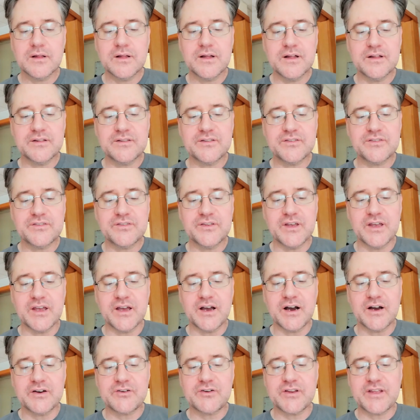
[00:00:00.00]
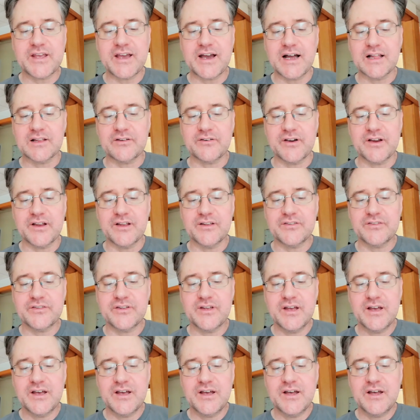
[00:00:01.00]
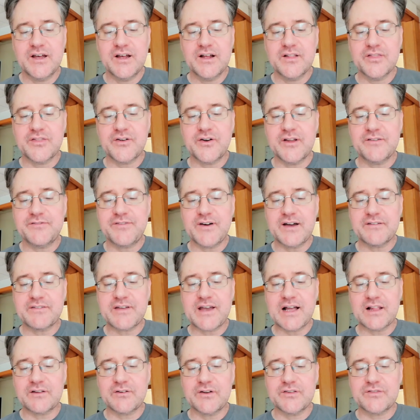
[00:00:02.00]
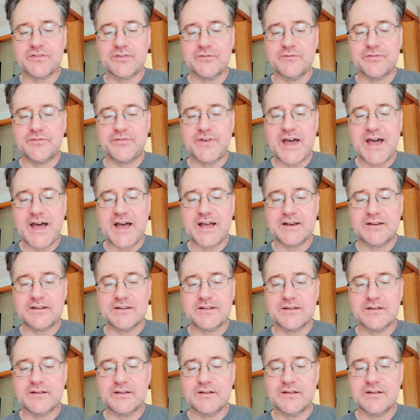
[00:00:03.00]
Let's see, 100 calories, 35 calories from fat,